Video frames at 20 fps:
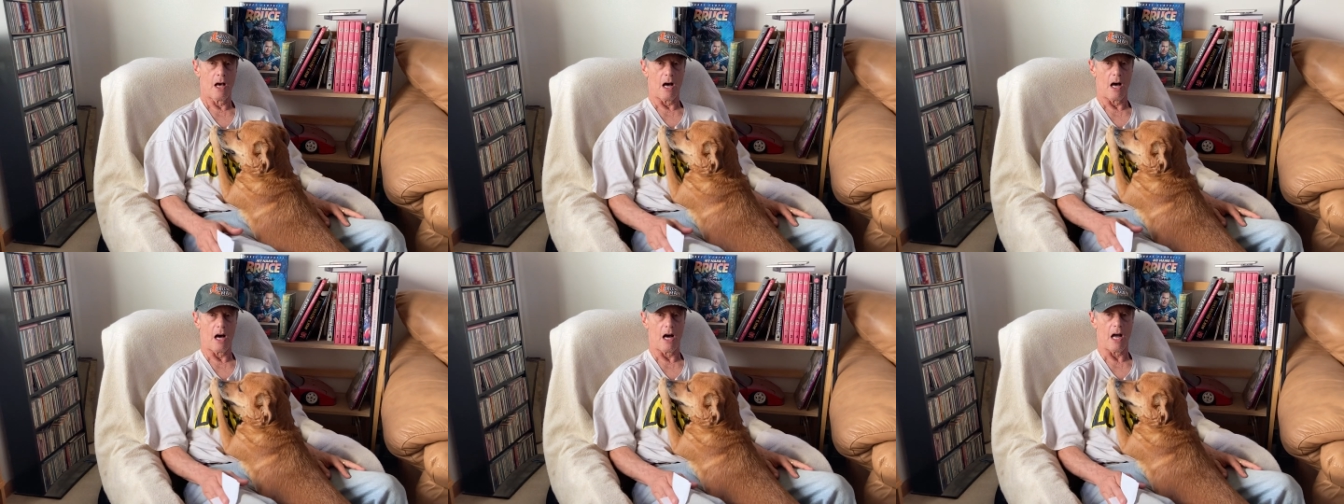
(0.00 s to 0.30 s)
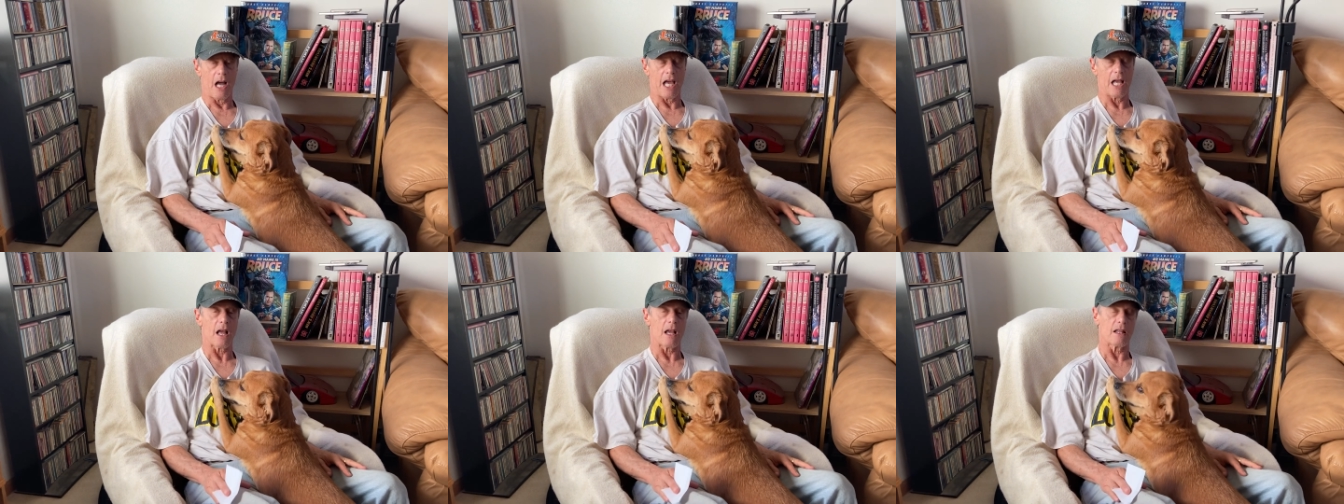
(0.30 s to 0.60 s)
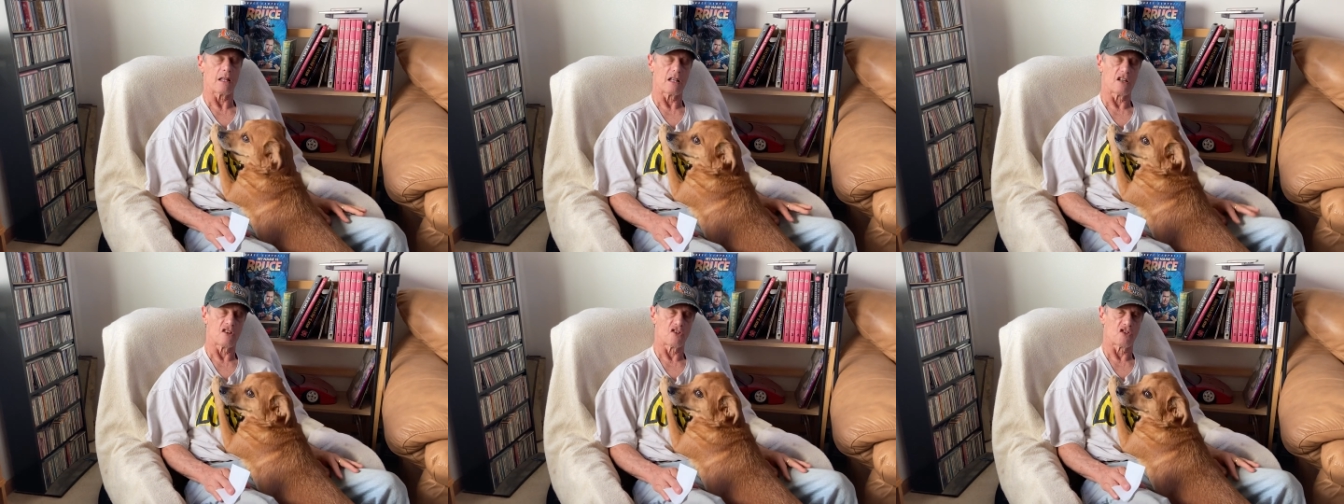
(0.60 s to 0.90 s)
Uh, and I
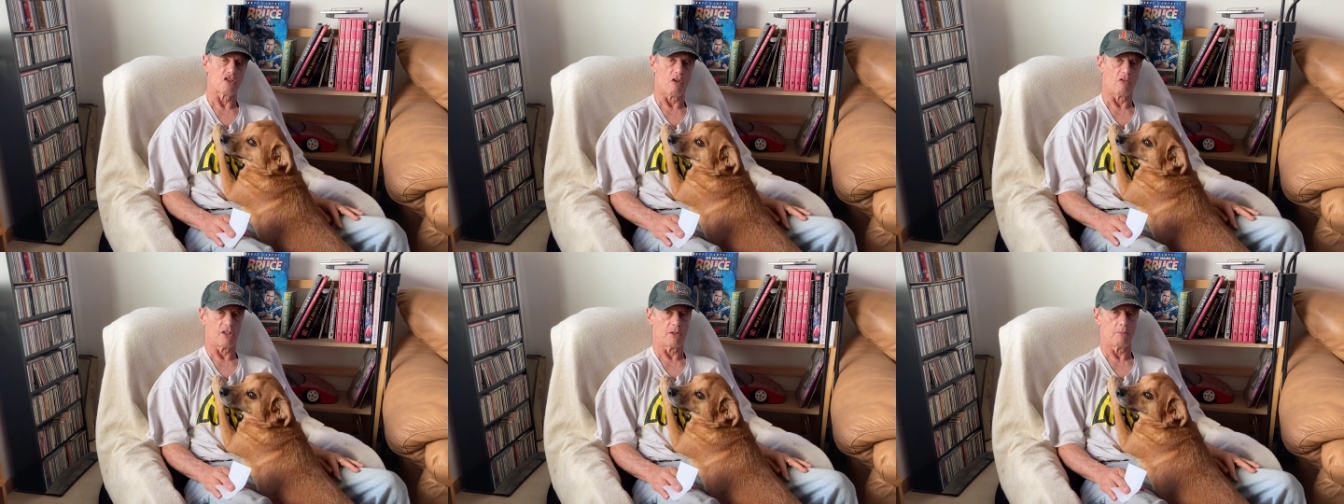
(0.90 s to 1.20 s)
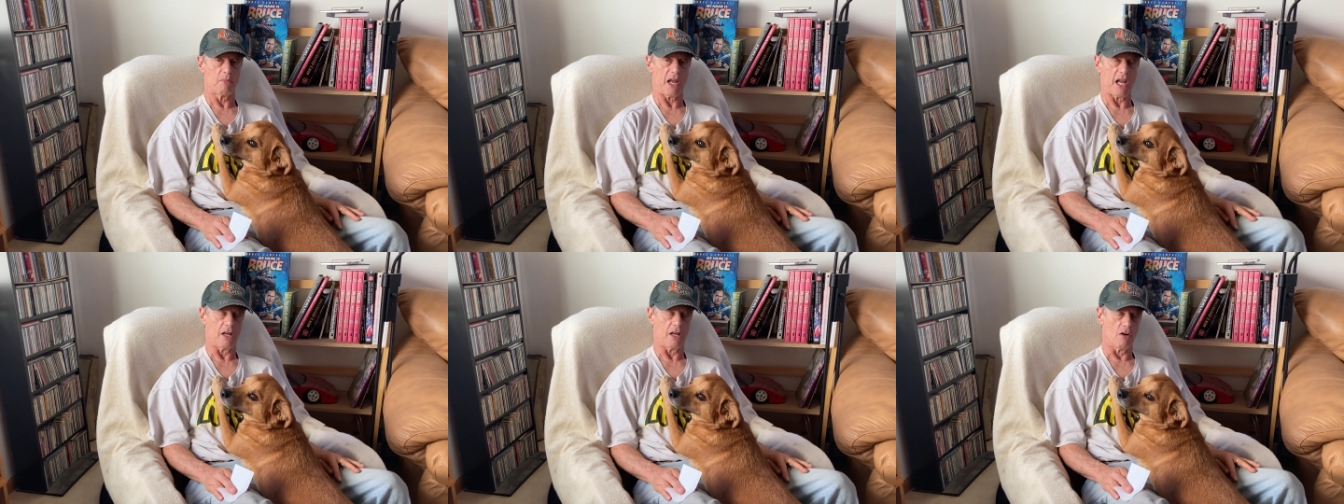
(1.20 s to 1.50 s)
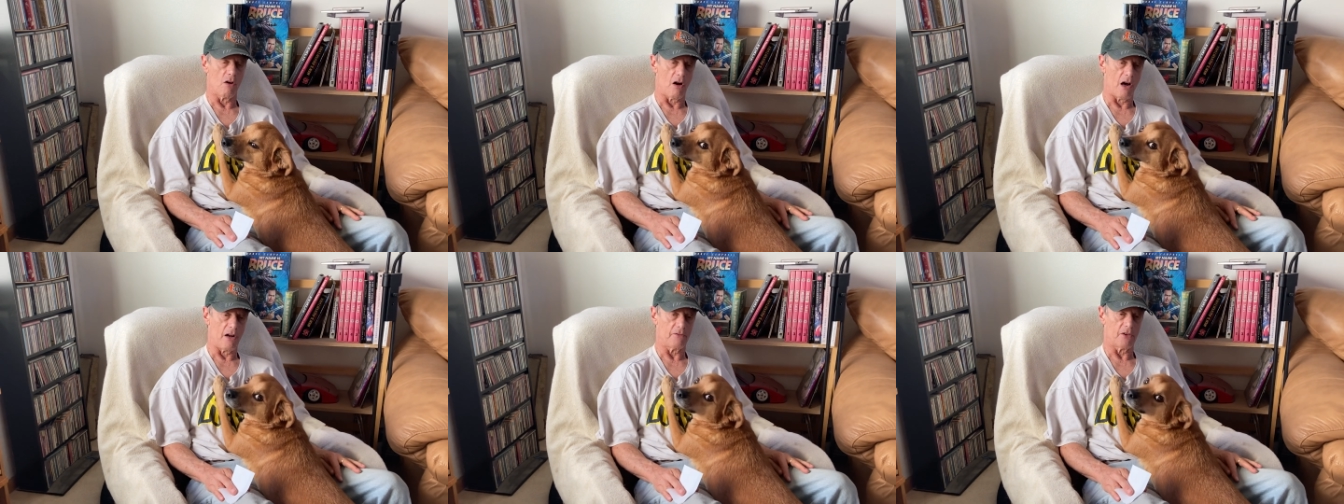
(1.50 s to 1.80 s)
think it's always paid
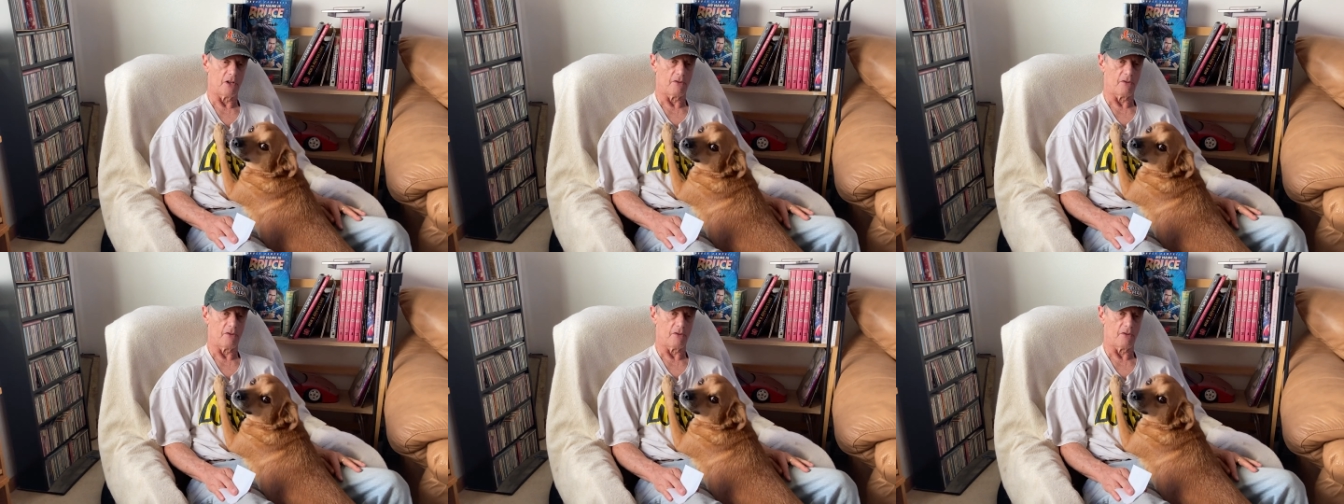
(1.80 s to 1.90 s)
off.